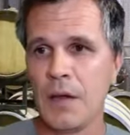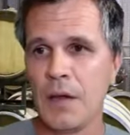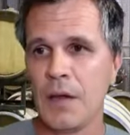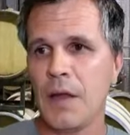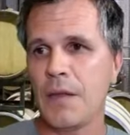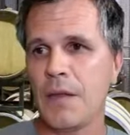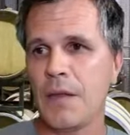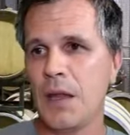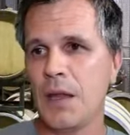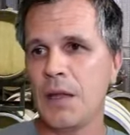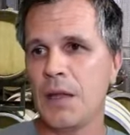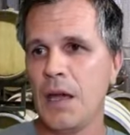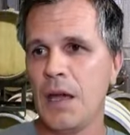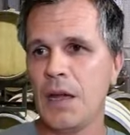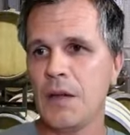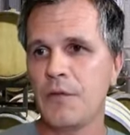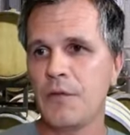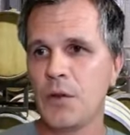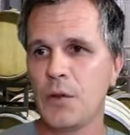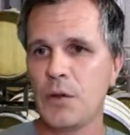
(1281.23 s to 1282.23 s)
And then again,
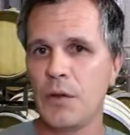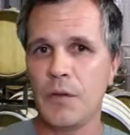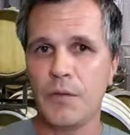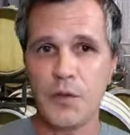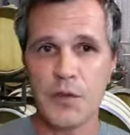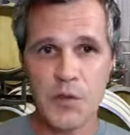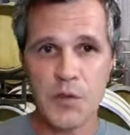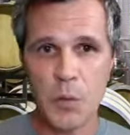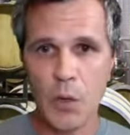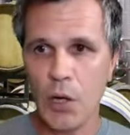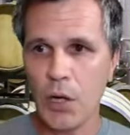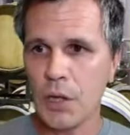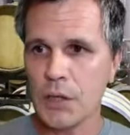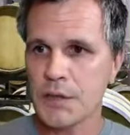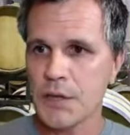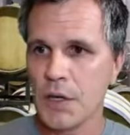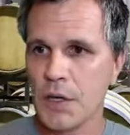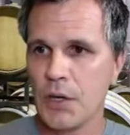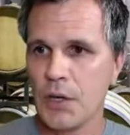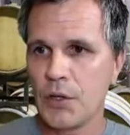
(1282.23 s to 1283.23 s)
if you if you swirl it,
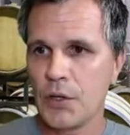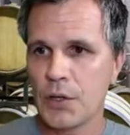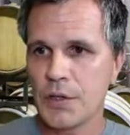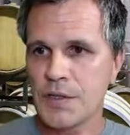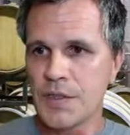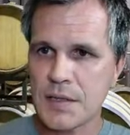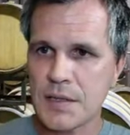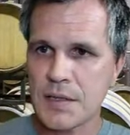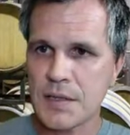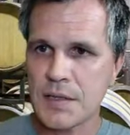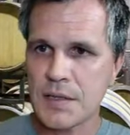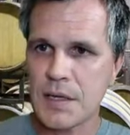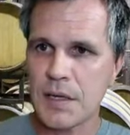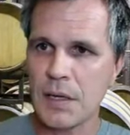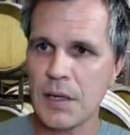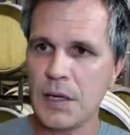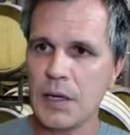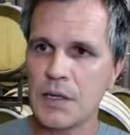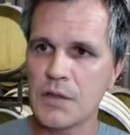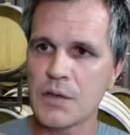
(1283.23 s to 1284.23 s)
you can see the
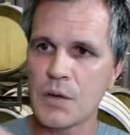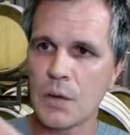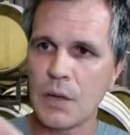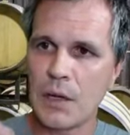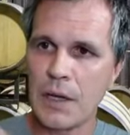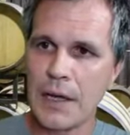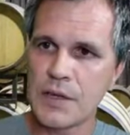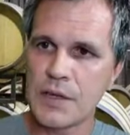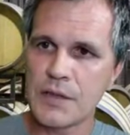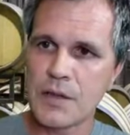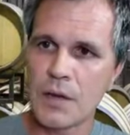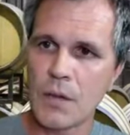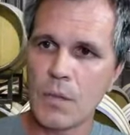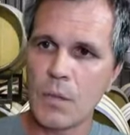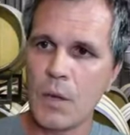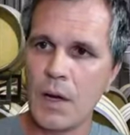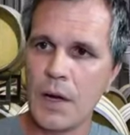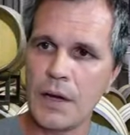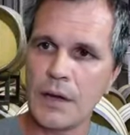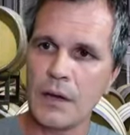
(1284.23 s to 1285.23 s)
tears or the legs of the
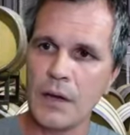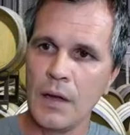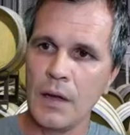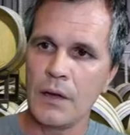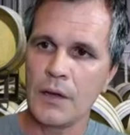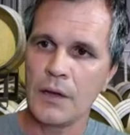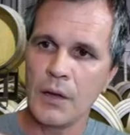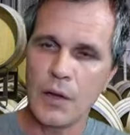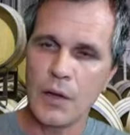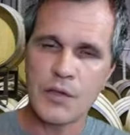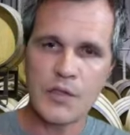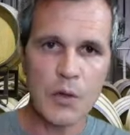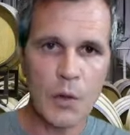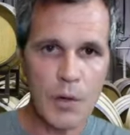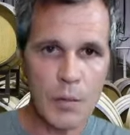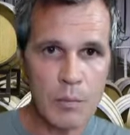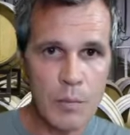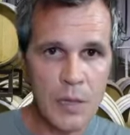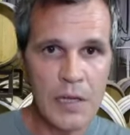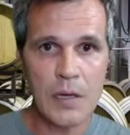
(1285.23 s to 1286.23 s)
wine. You know, it's sort of
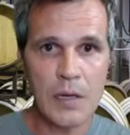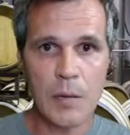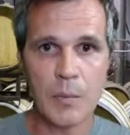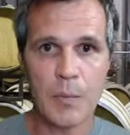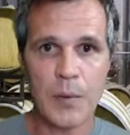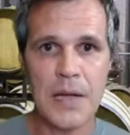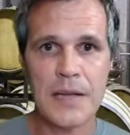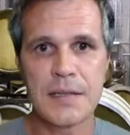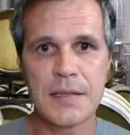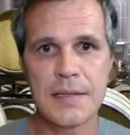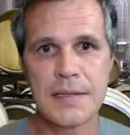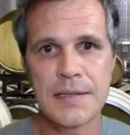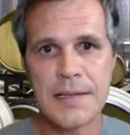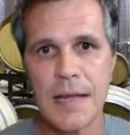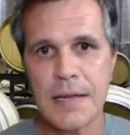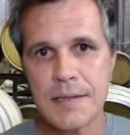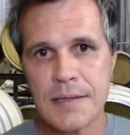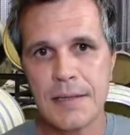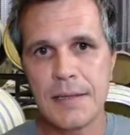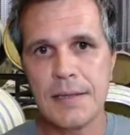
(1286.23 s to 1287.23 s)
medium plus
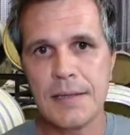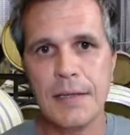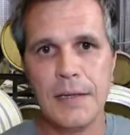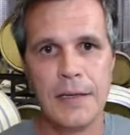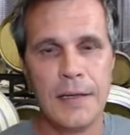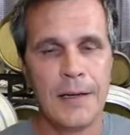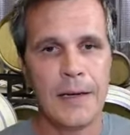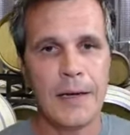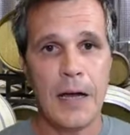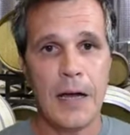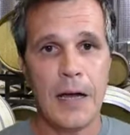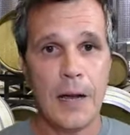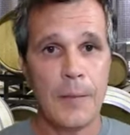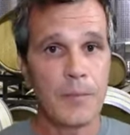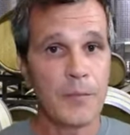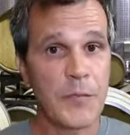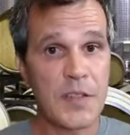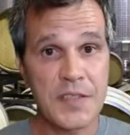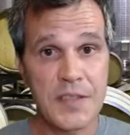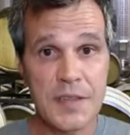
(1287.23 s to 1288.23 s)
intensity. Um,
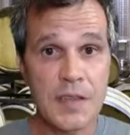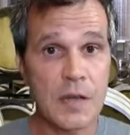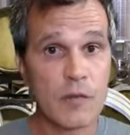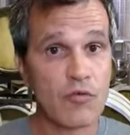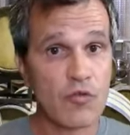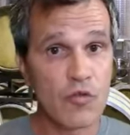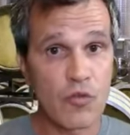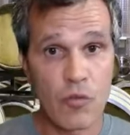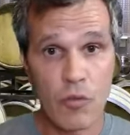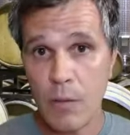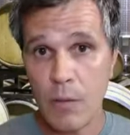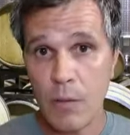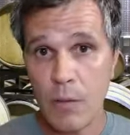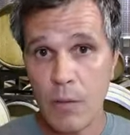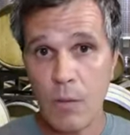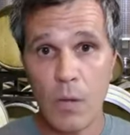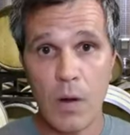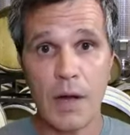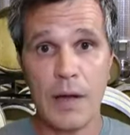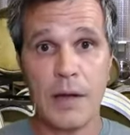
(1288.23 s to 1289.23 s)
this is a dry
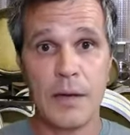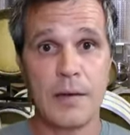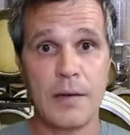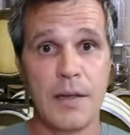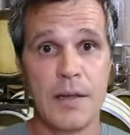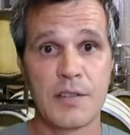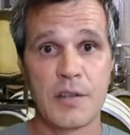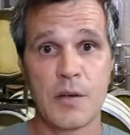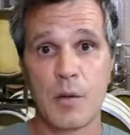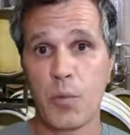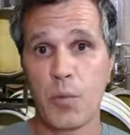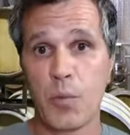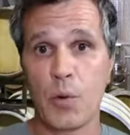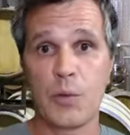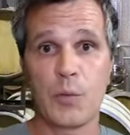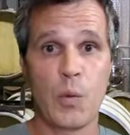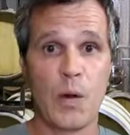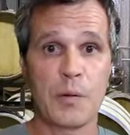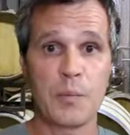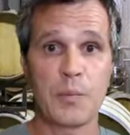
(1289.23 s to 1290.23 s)
wine. It's got
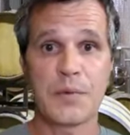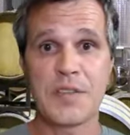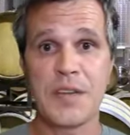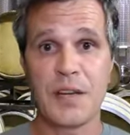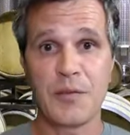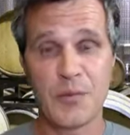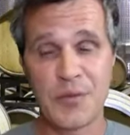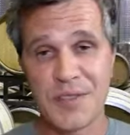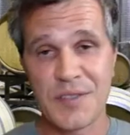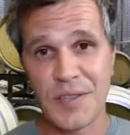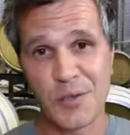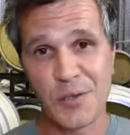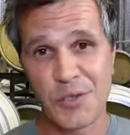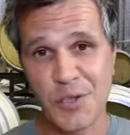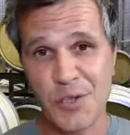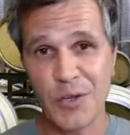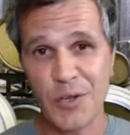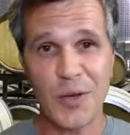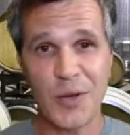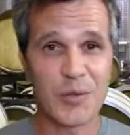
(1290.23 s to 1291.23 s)
0.1% residual
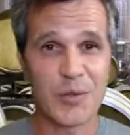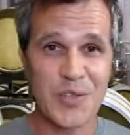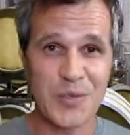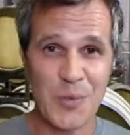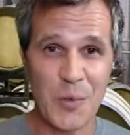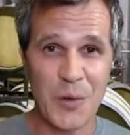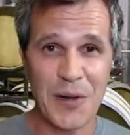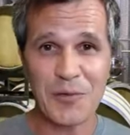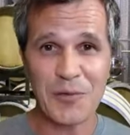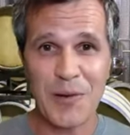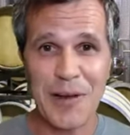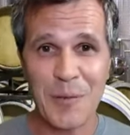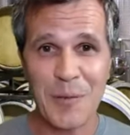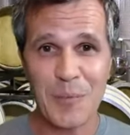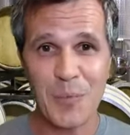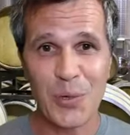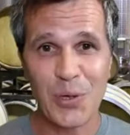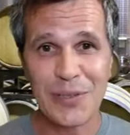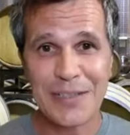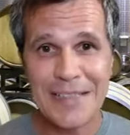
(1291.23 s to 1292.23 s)
sugar, which is one gram
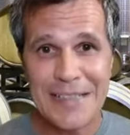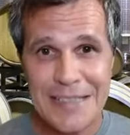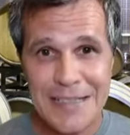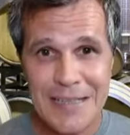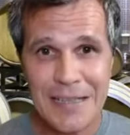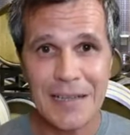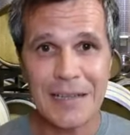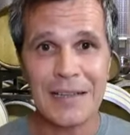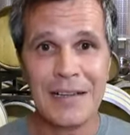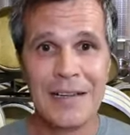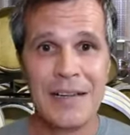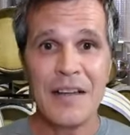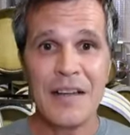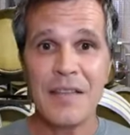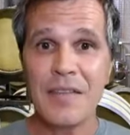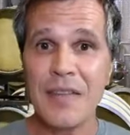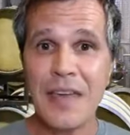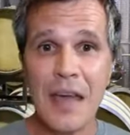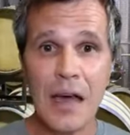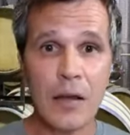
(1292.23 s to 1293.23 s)
per liter.
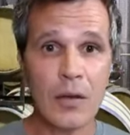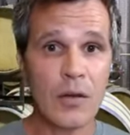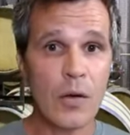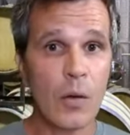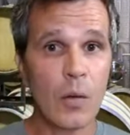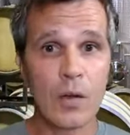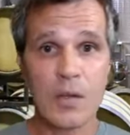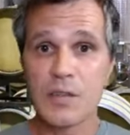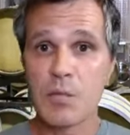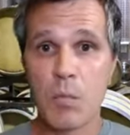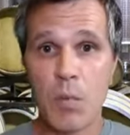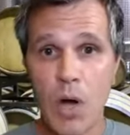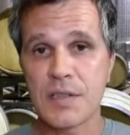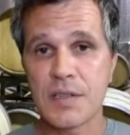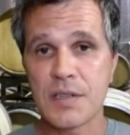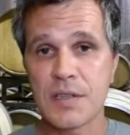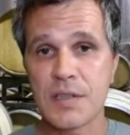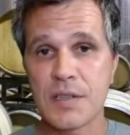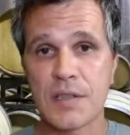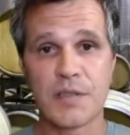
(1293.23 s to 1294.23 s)
The alcohol is
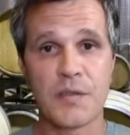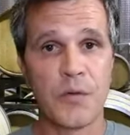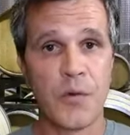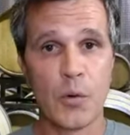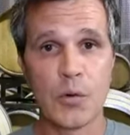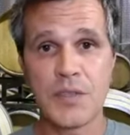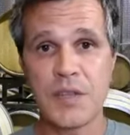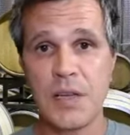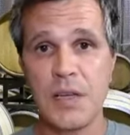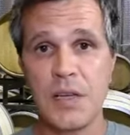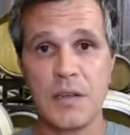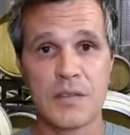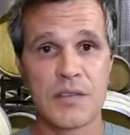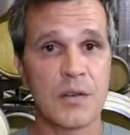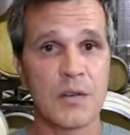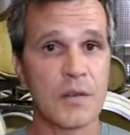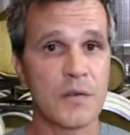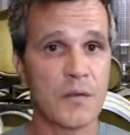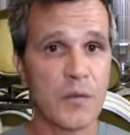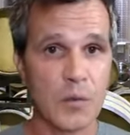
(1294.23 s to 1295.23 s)
moderate. It's 14. It's
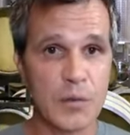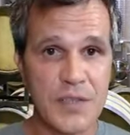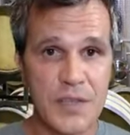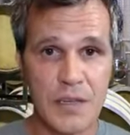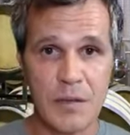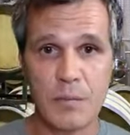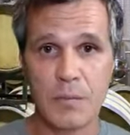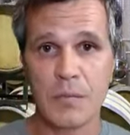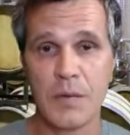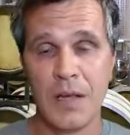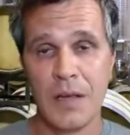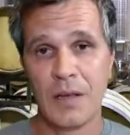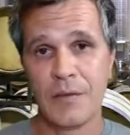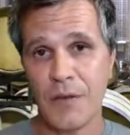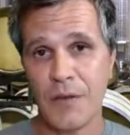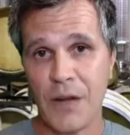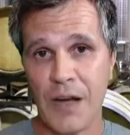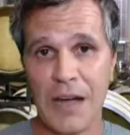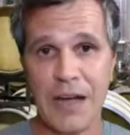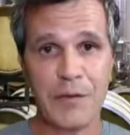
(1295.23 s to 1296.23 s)
not
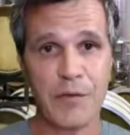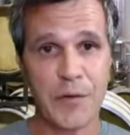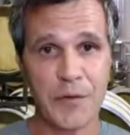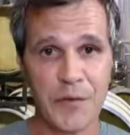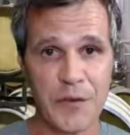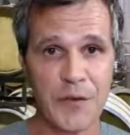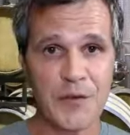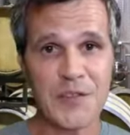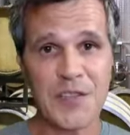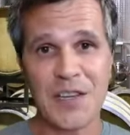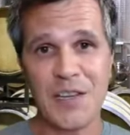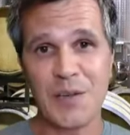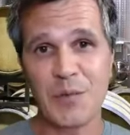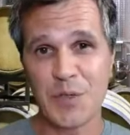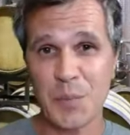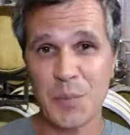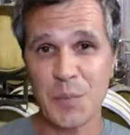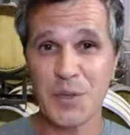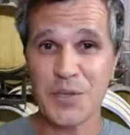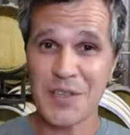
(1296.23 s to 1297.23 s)
14.5 or 15,
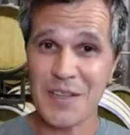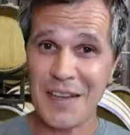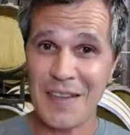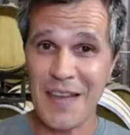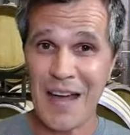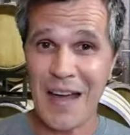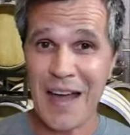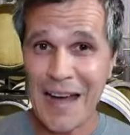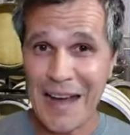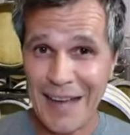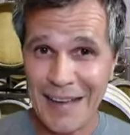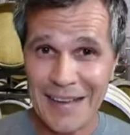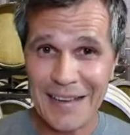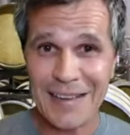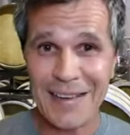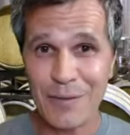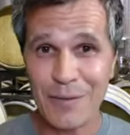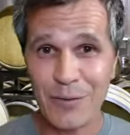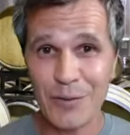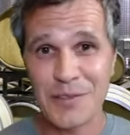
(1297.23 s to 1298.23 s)
which puts it in the higher
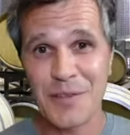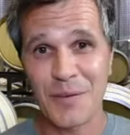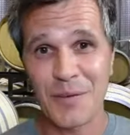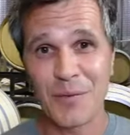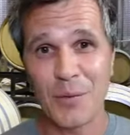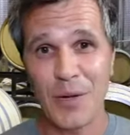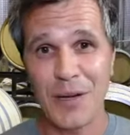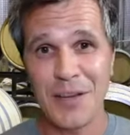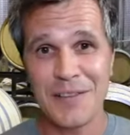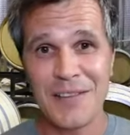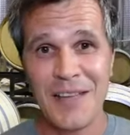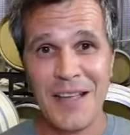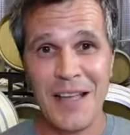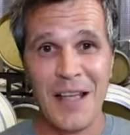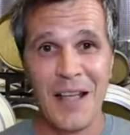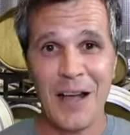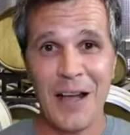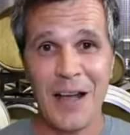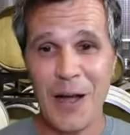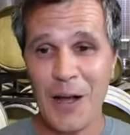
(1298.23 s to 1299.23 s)
levels of wine.
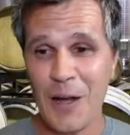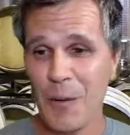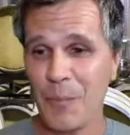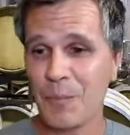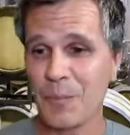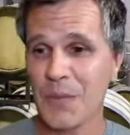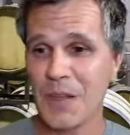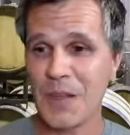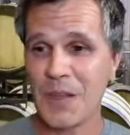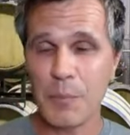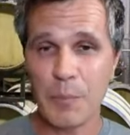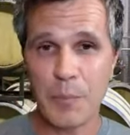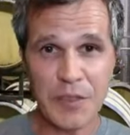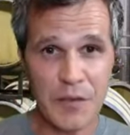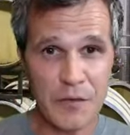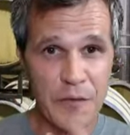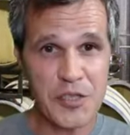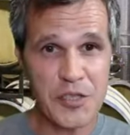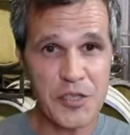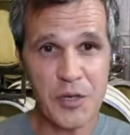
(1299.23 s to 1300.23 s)
Um, but the
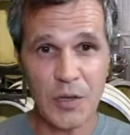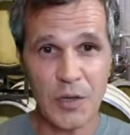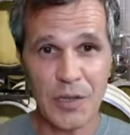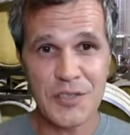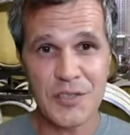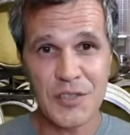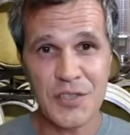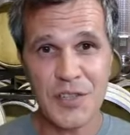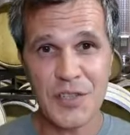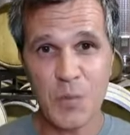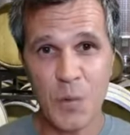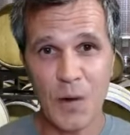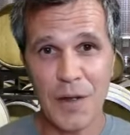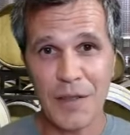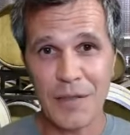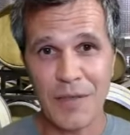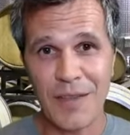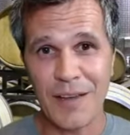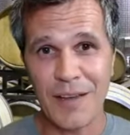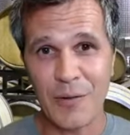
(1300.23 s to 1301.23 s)
visual is just one
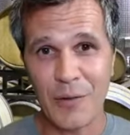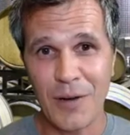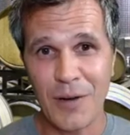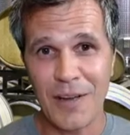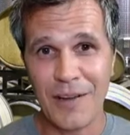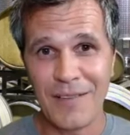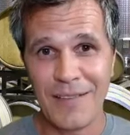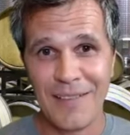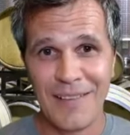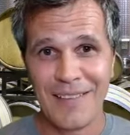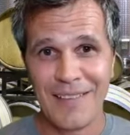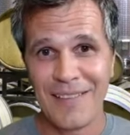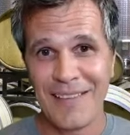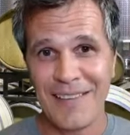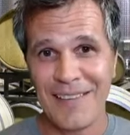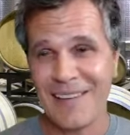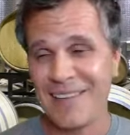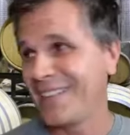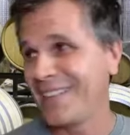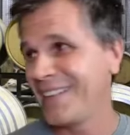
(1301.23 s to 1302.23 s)
thing, right?
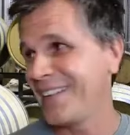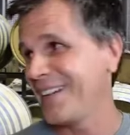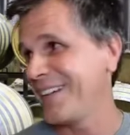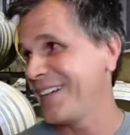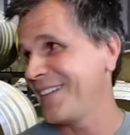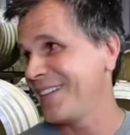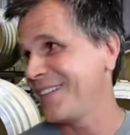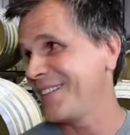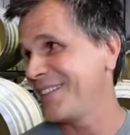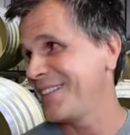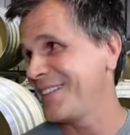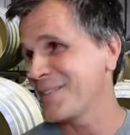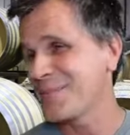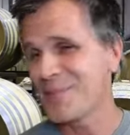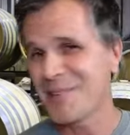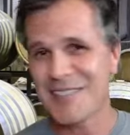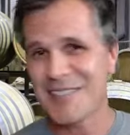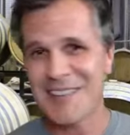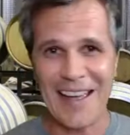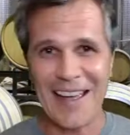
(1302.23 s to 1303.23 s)
And uh, there's
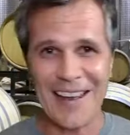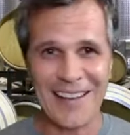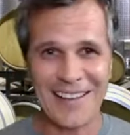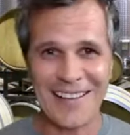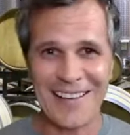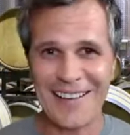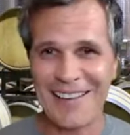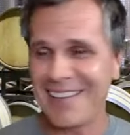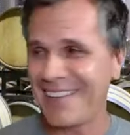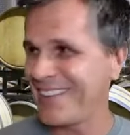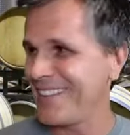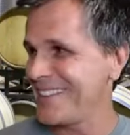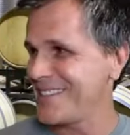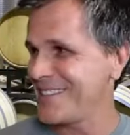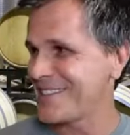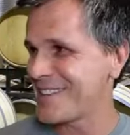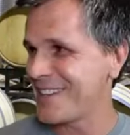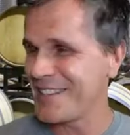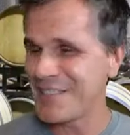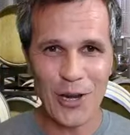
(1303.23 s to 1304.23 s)
Mr. Alakai.
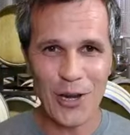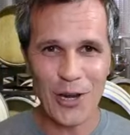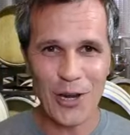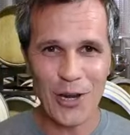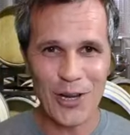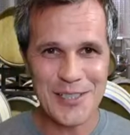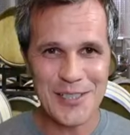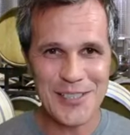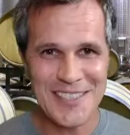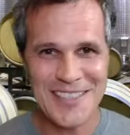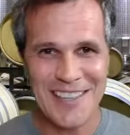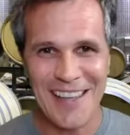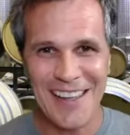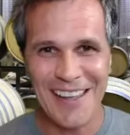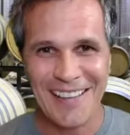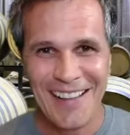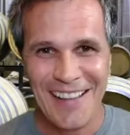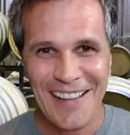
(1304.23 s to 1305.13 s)
He's he's got a lot to say.